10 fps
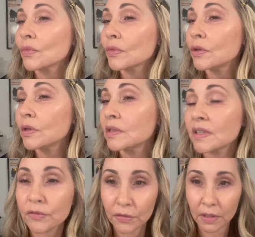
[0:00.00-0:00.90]
you could
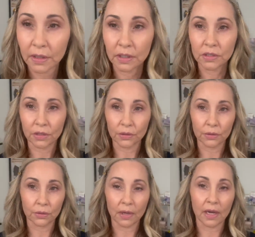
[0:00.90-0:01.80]
definitely
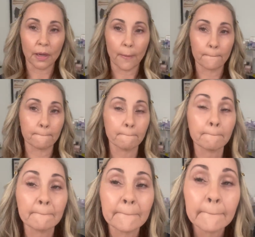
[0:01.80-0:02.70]
do um,
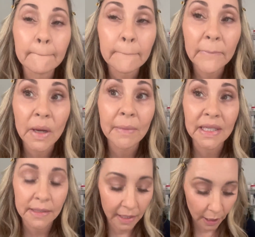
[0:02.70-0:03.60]

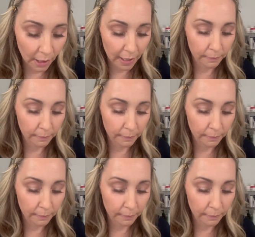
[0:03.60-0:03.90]
mascara.